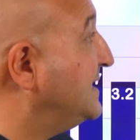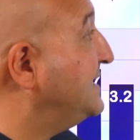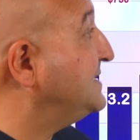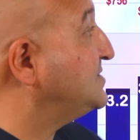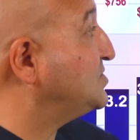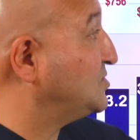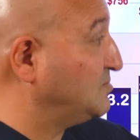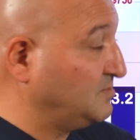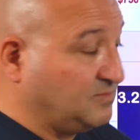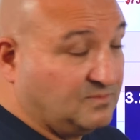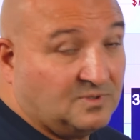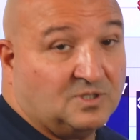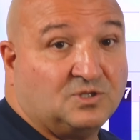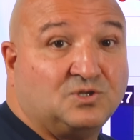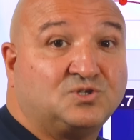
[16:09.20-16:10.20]

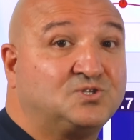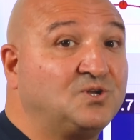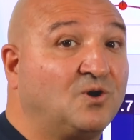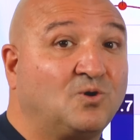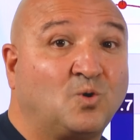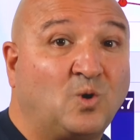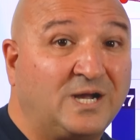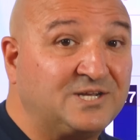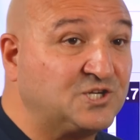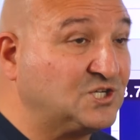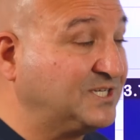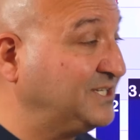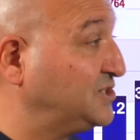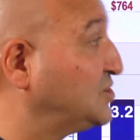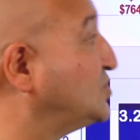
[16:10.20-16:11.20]
There's no
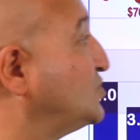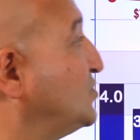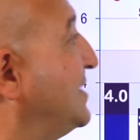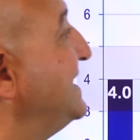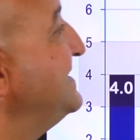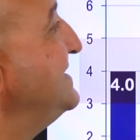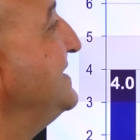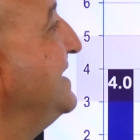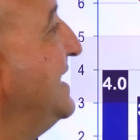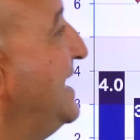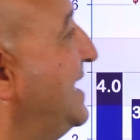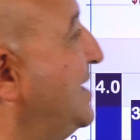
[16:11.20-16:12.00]
question it's trending